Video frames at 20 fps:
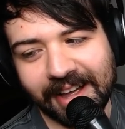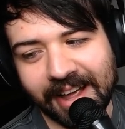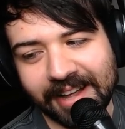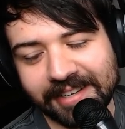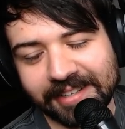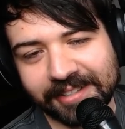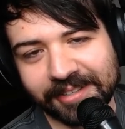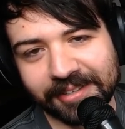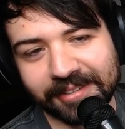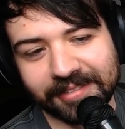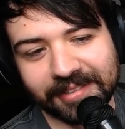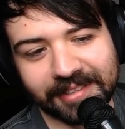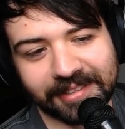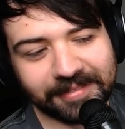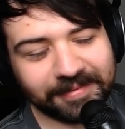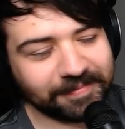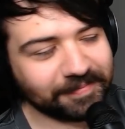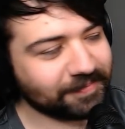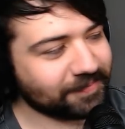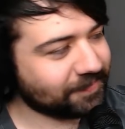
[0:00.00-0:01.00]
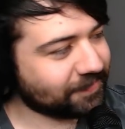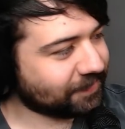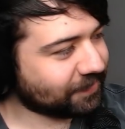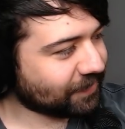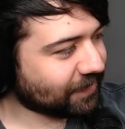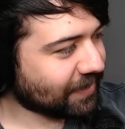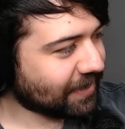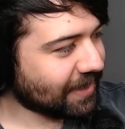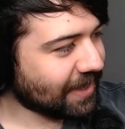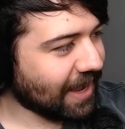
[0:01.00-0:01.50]
I knew.
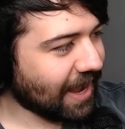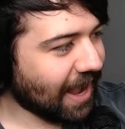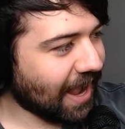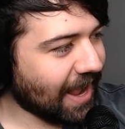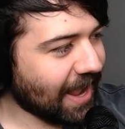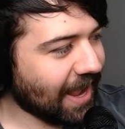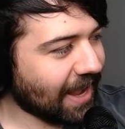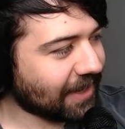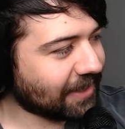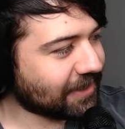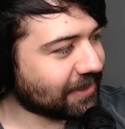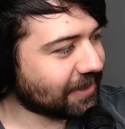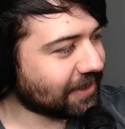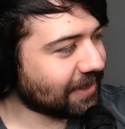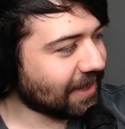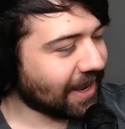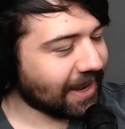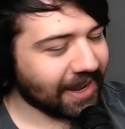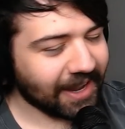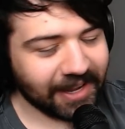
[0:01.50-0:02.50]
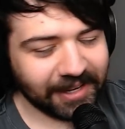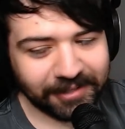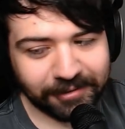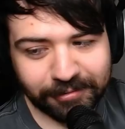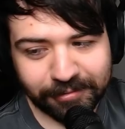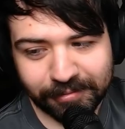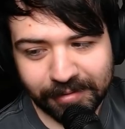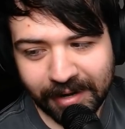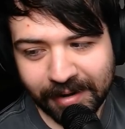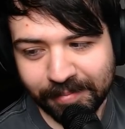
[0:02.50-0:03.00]
Yeah,
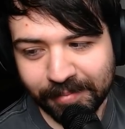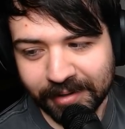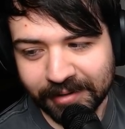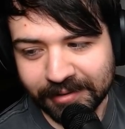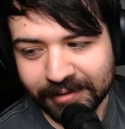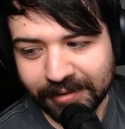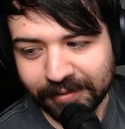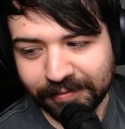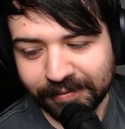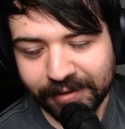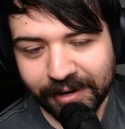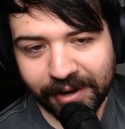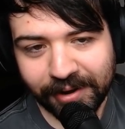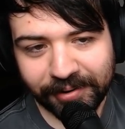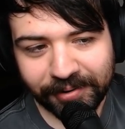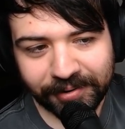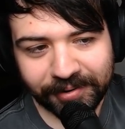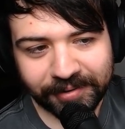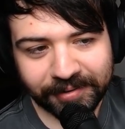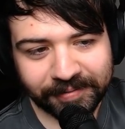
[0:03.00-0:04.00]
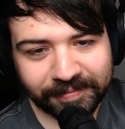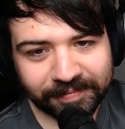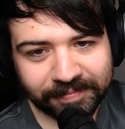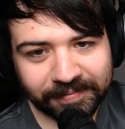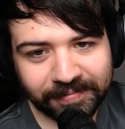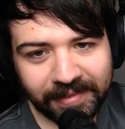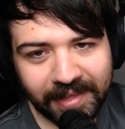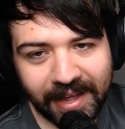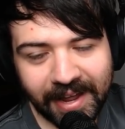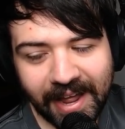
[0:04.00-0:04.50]
I must have known.
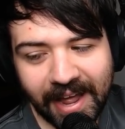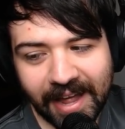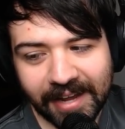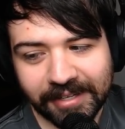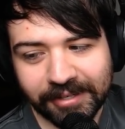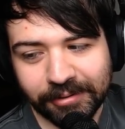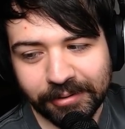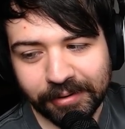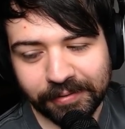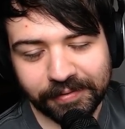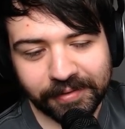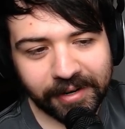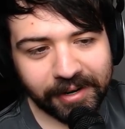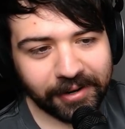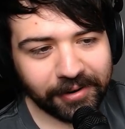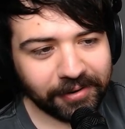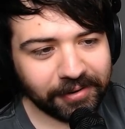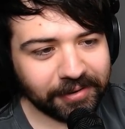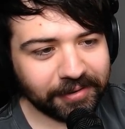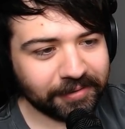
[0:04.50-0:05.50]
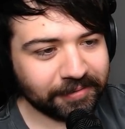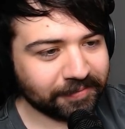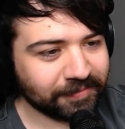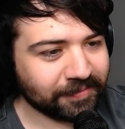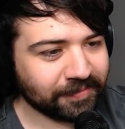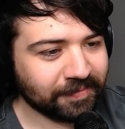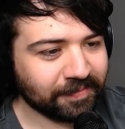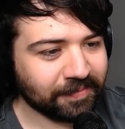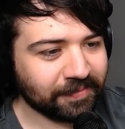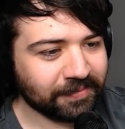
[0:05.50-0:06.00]
I had to have known
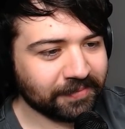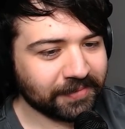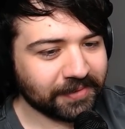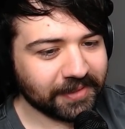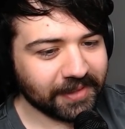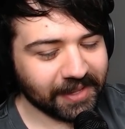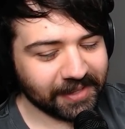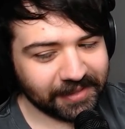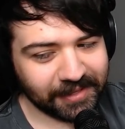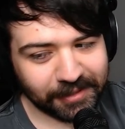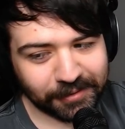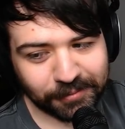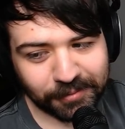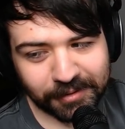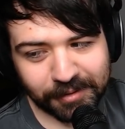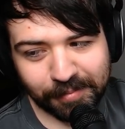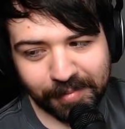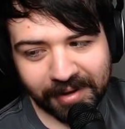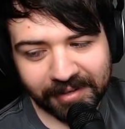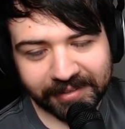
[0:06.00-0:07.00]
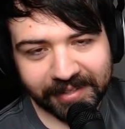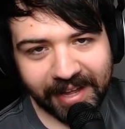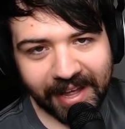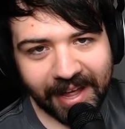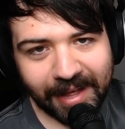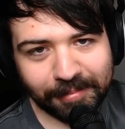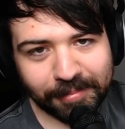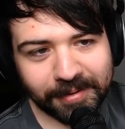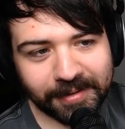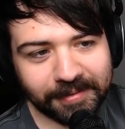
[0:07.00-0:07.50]
that this was about to
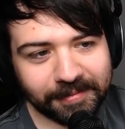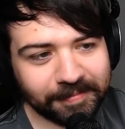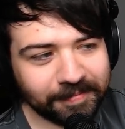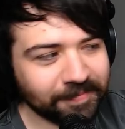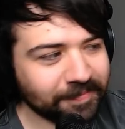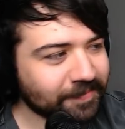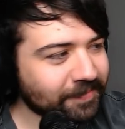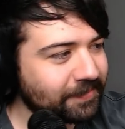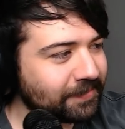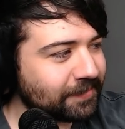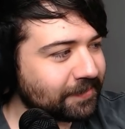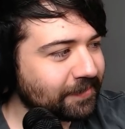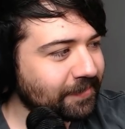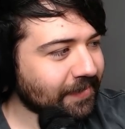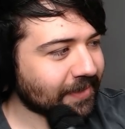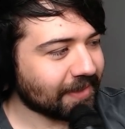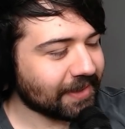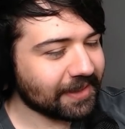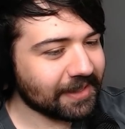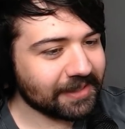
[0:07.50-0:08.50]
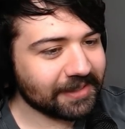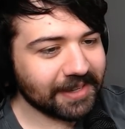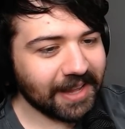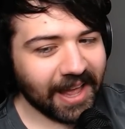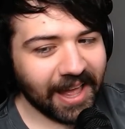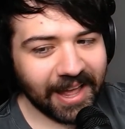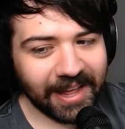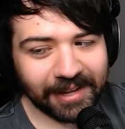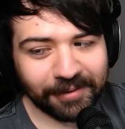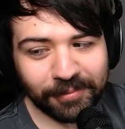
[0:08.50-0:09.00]
happen. This
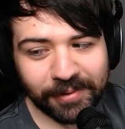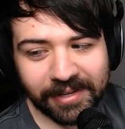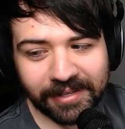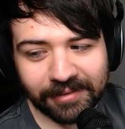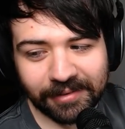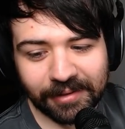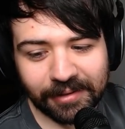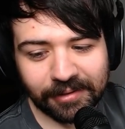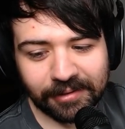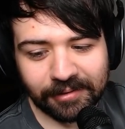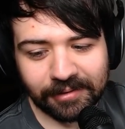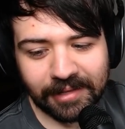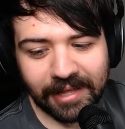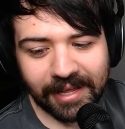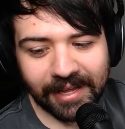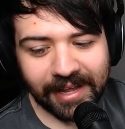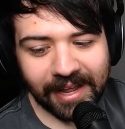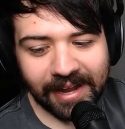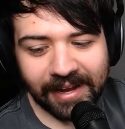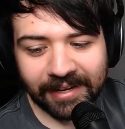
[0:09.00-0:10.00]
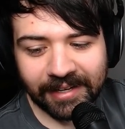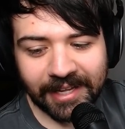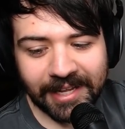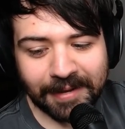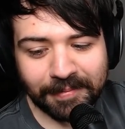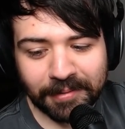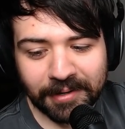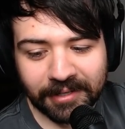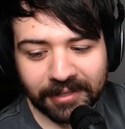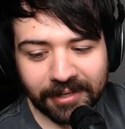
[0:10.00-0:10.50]
guy, they can't
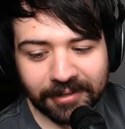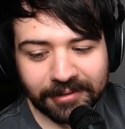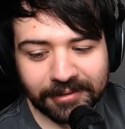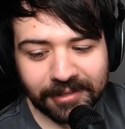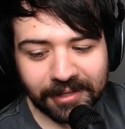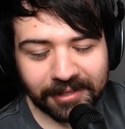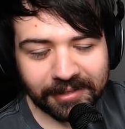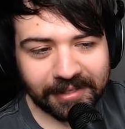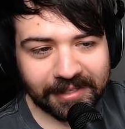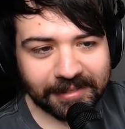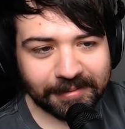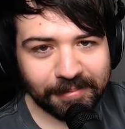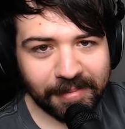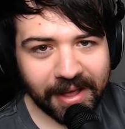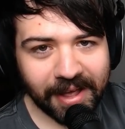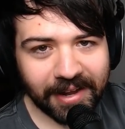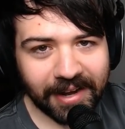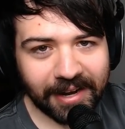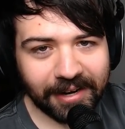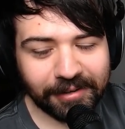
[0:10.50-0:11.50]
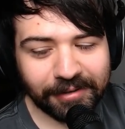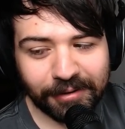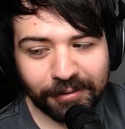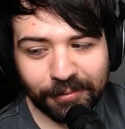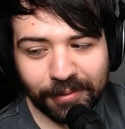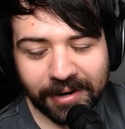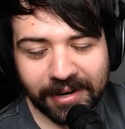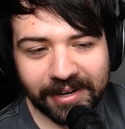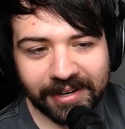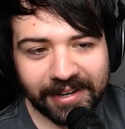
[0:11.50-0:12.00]
keep clothes on this man. I don't know
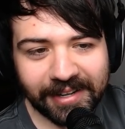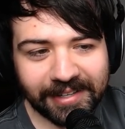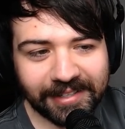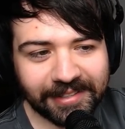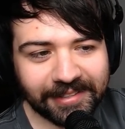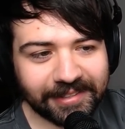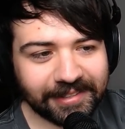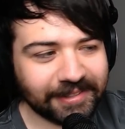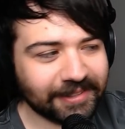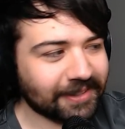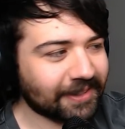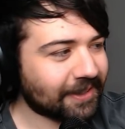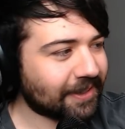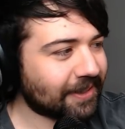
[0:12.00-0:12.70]
what it is.